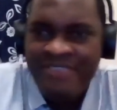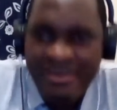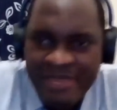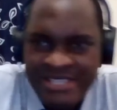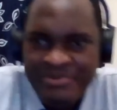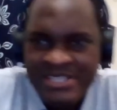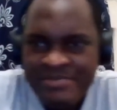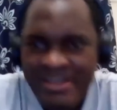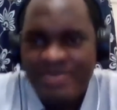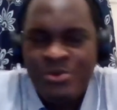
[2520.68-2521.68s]
you very much,
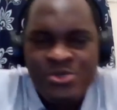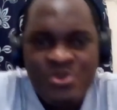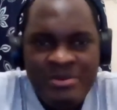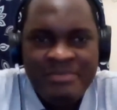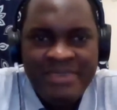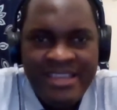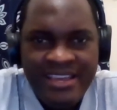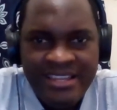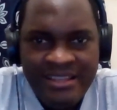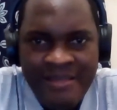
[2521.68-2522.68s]
Bismarck Owusu and
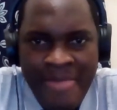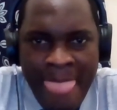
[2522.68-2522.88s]
Ayala.